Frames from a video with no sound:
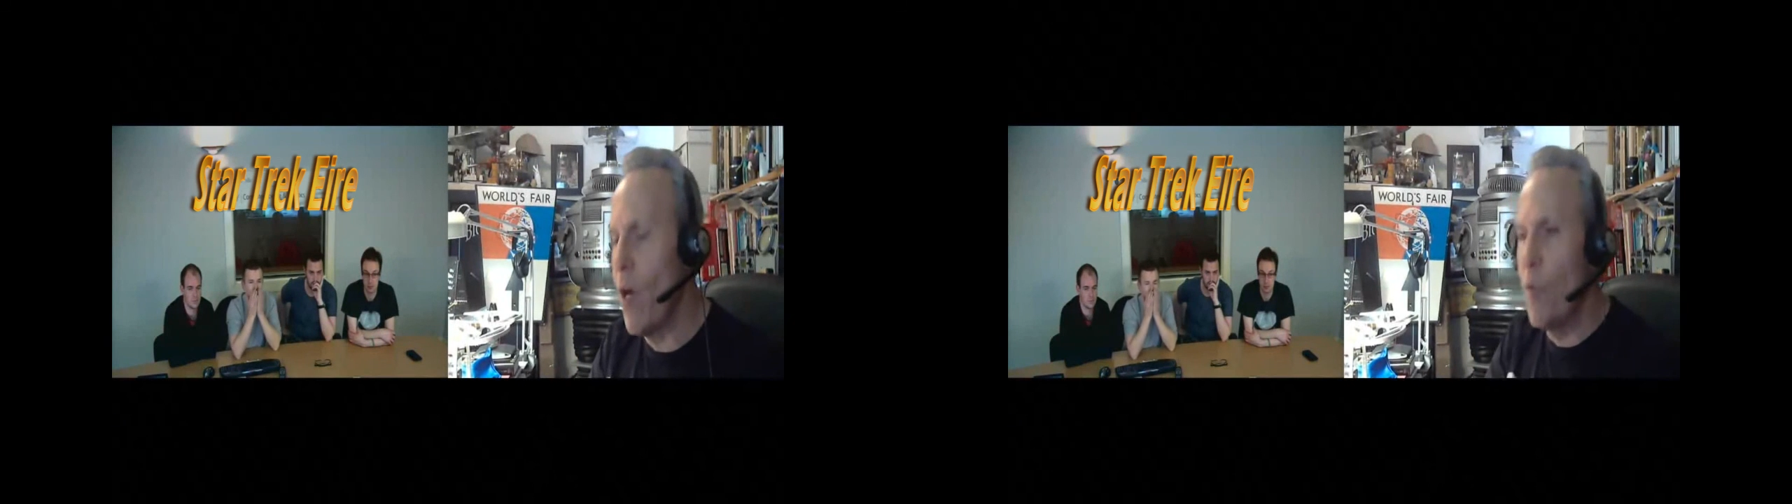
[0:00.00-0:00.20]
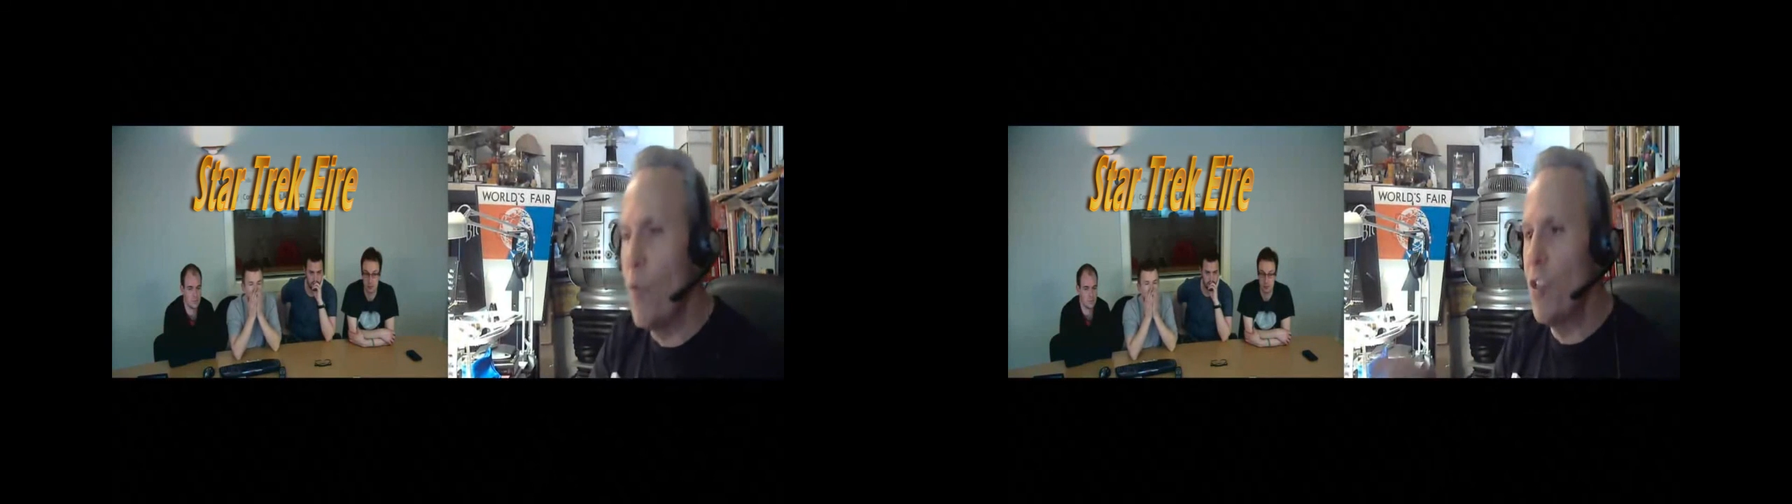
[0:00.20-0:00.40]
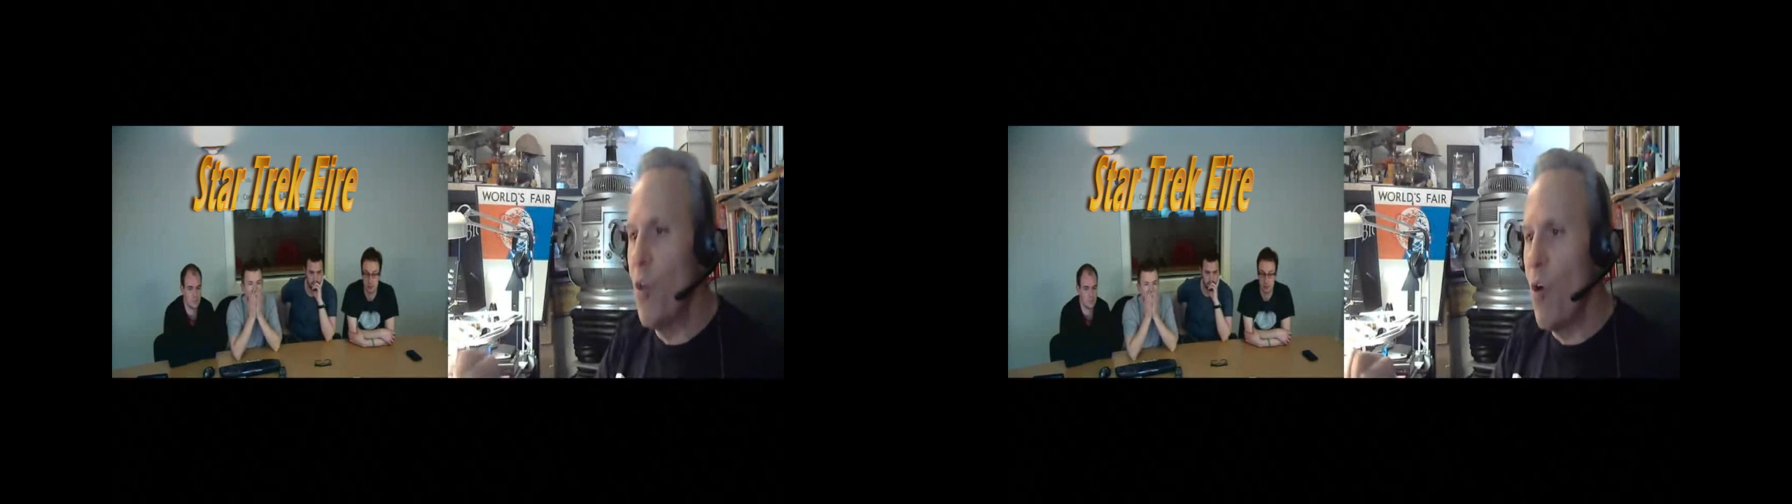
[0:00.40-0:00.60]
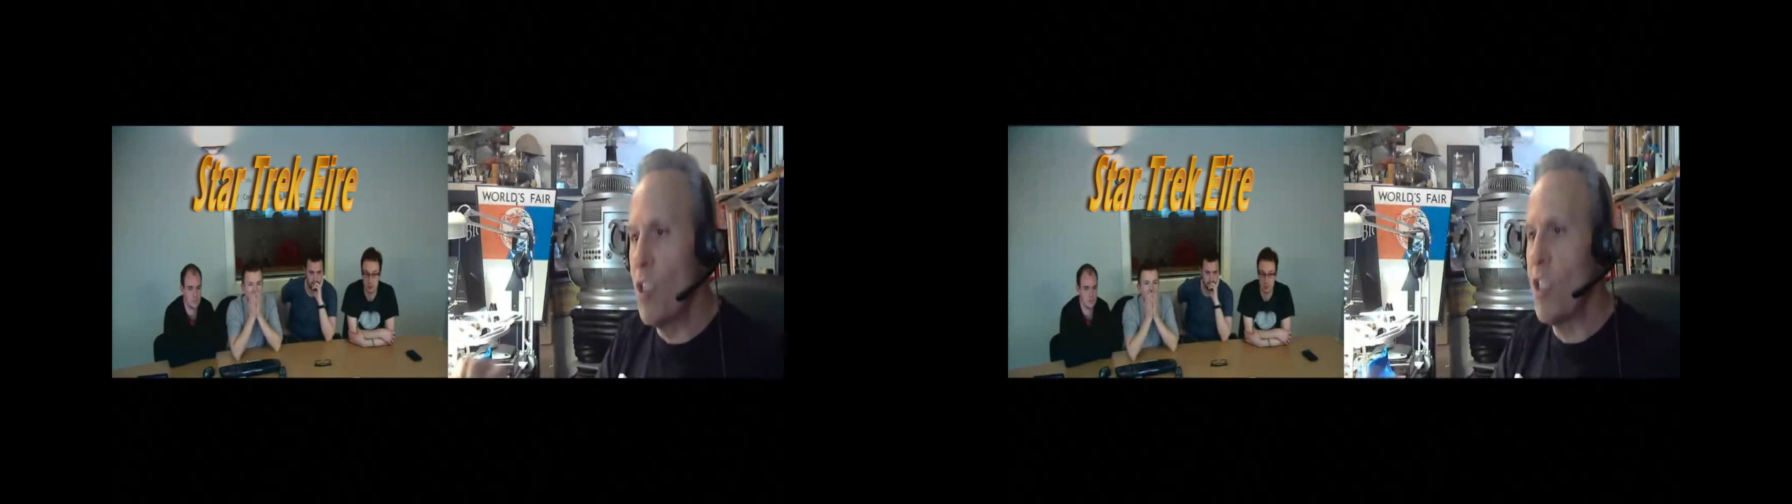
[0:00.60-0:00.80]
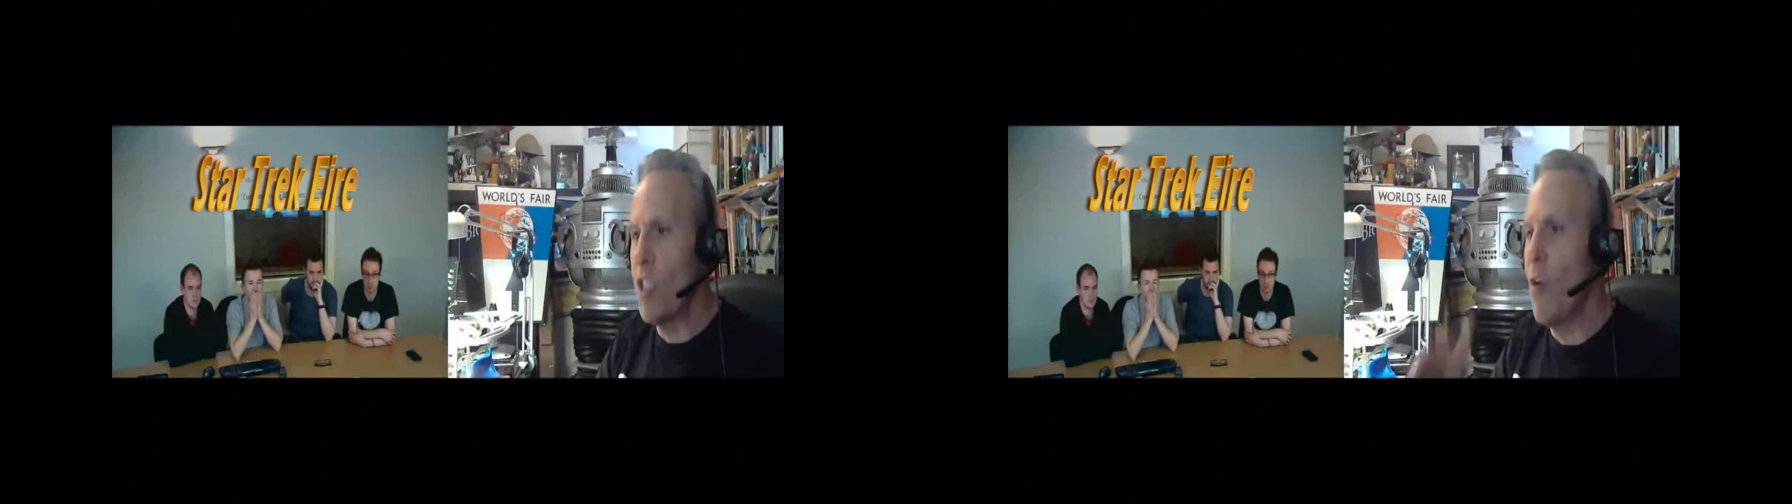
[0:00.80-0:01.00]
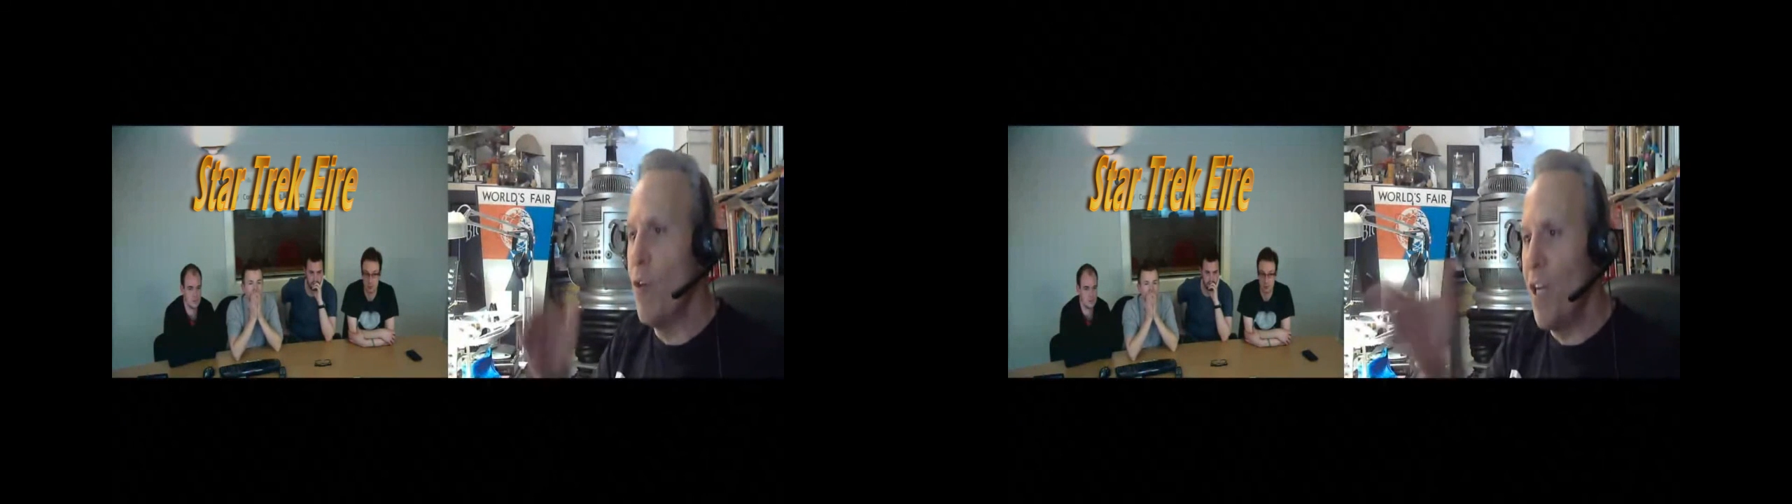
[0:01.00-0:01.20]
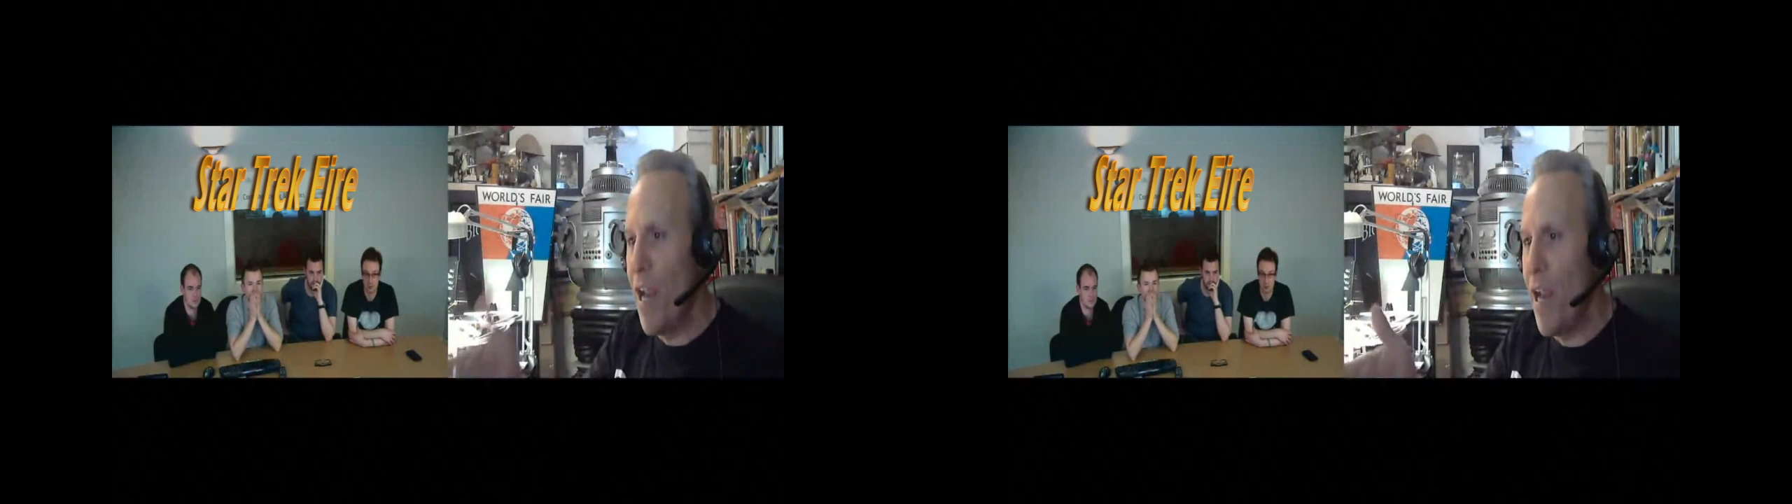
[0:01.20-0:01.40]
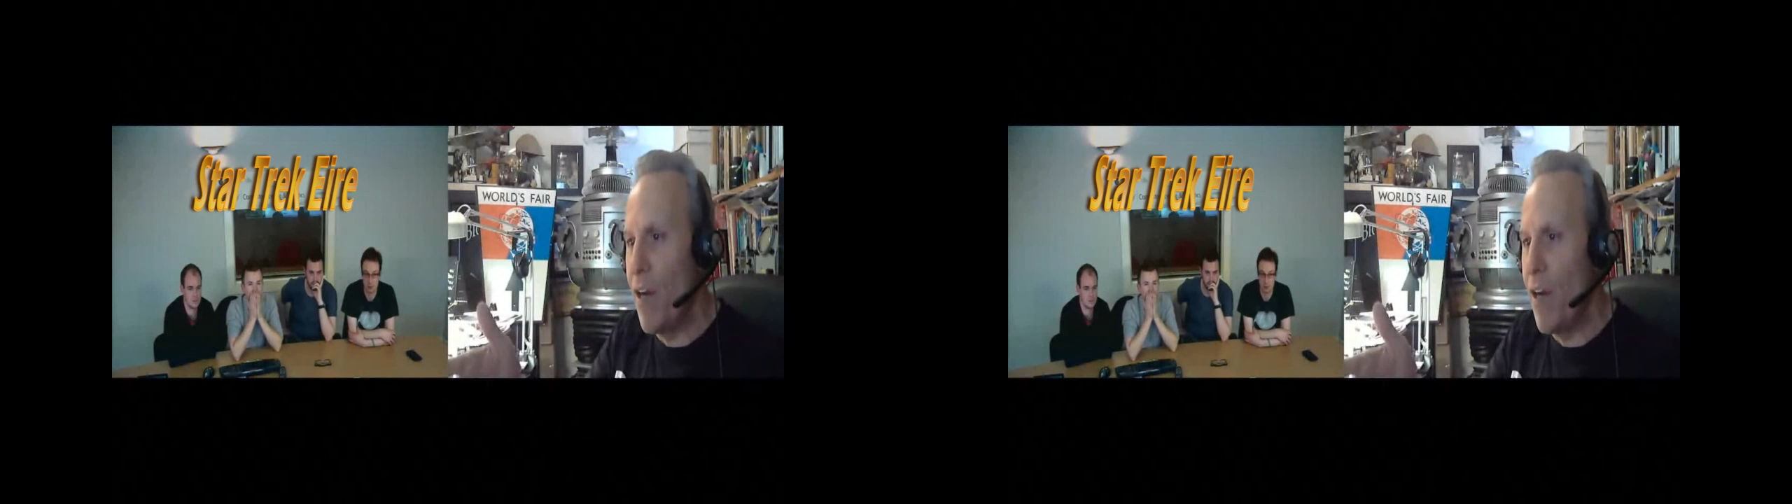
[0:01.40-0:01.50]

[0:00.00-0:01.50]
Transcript: and opens the doors and go into the